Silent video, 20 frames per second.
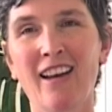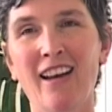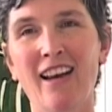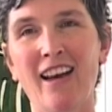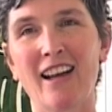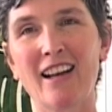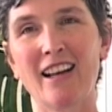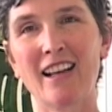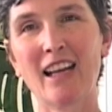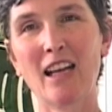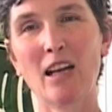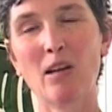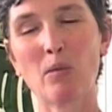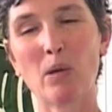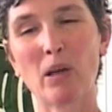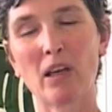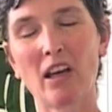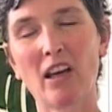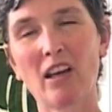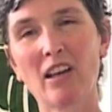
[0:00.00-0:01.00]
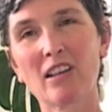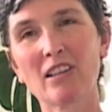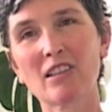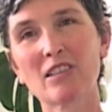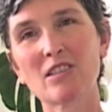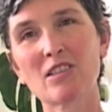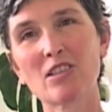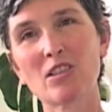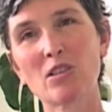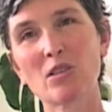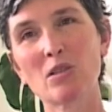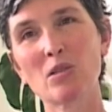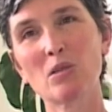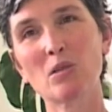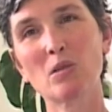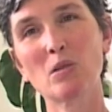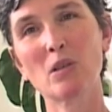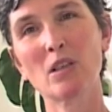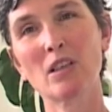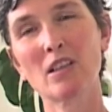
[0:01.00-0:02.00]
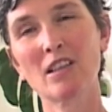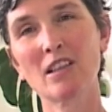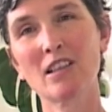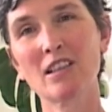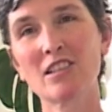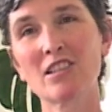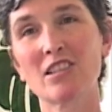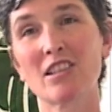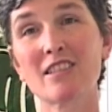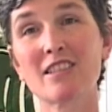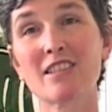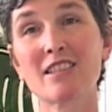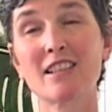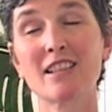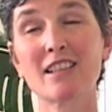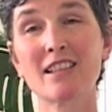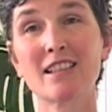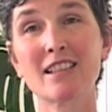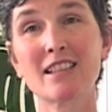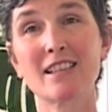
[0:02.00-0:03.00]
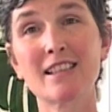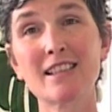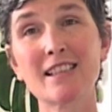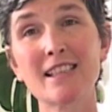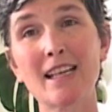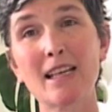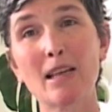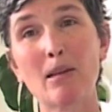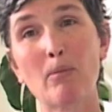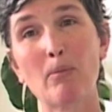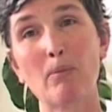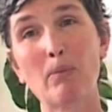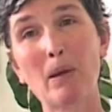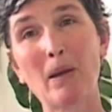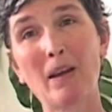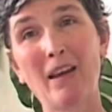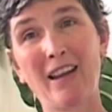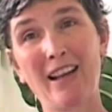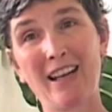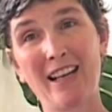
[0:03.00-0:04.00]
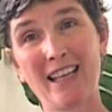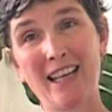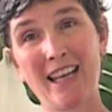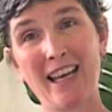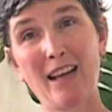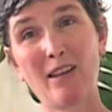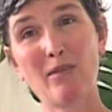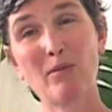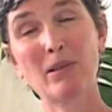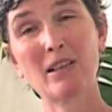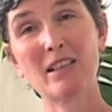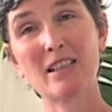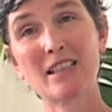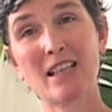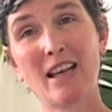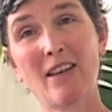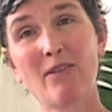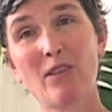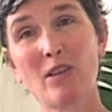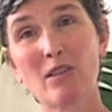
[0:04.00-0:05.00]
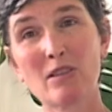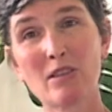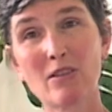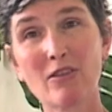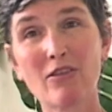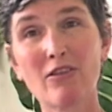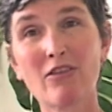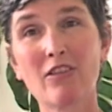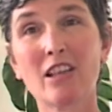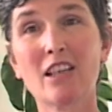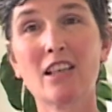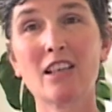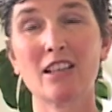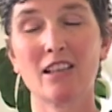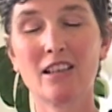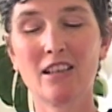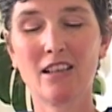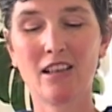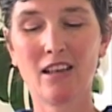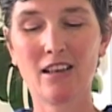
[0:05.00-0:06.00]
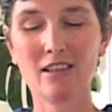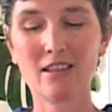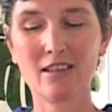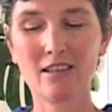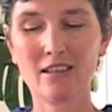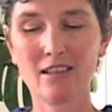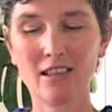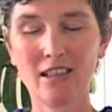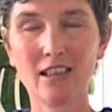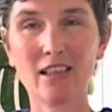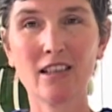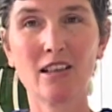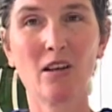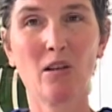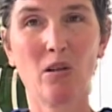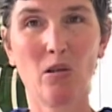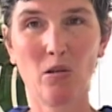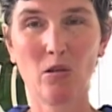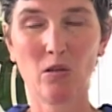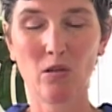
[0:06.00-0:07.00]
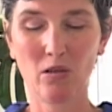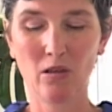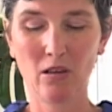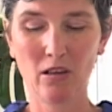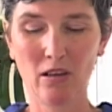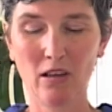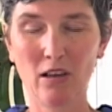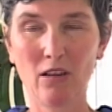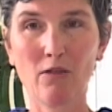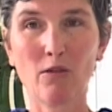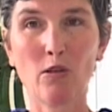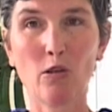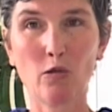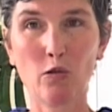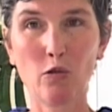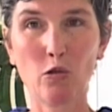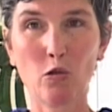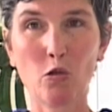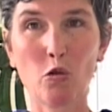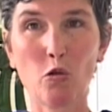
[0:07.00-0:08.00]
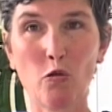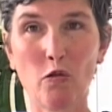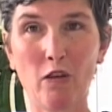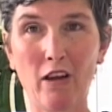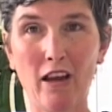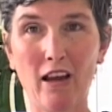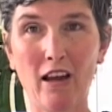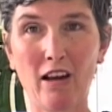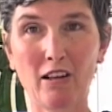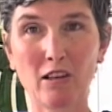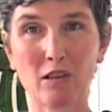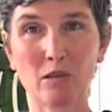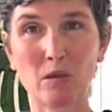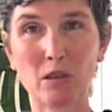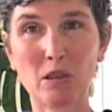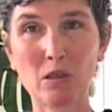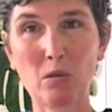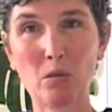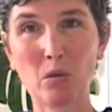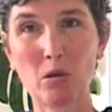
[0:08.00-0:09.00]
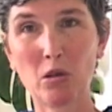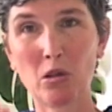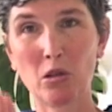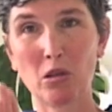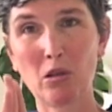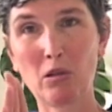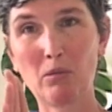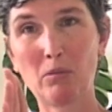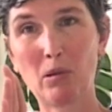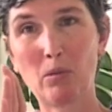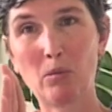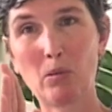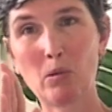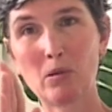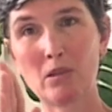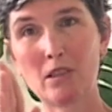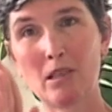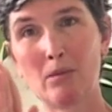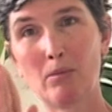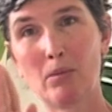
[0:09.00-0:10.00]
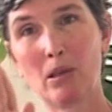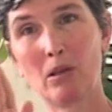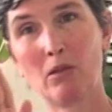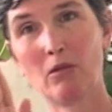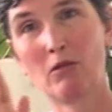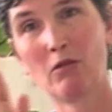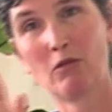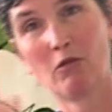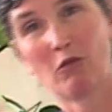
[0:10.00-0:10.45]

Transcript: And then we're going to just tip. And again, please have those feet nicely on the floor there, because I don't want people tipping